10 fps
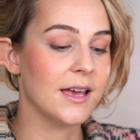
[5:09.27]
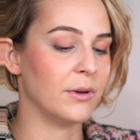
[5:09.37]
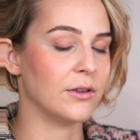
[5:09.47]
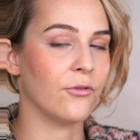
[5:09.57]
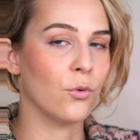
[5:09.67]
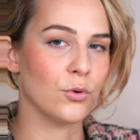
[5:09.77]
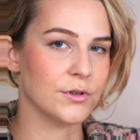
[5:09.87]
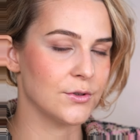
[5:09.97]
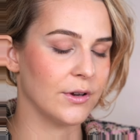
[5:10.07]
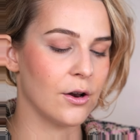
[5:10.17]
but of
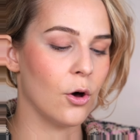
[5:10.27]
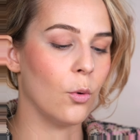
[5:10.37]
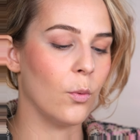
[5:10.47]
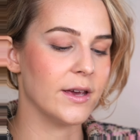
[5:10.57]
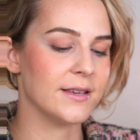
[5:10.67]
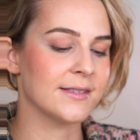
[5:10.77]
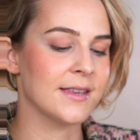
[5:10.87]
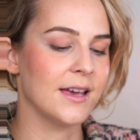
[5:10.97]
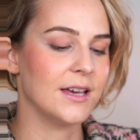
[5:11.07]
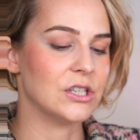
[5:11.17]
course you can always
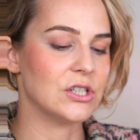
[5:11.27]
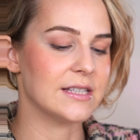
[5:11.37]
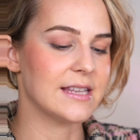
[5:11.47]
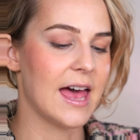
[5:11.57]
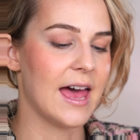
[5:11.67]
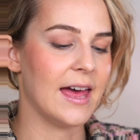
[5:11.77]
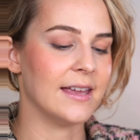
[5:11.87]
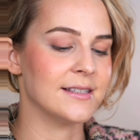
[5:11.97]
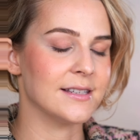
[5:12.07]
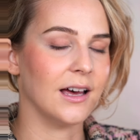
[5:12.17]
just
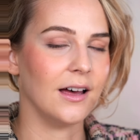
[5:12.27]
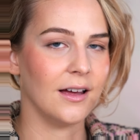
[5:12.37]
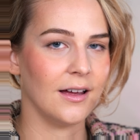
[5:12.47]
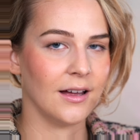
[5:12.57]
add uh,